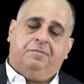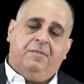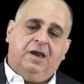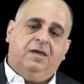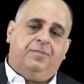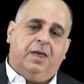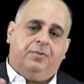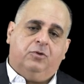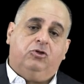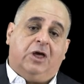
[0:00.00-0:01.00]
many
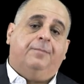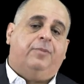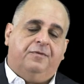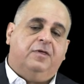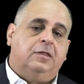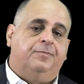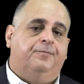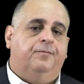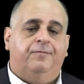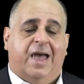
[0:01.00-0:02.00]
people jump on this
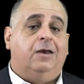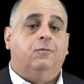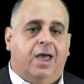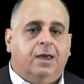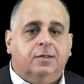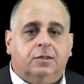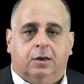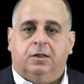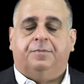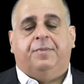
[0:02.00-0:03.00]
bandwagon,
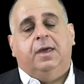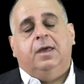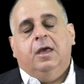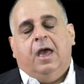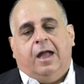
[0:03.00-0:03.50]
so to speak,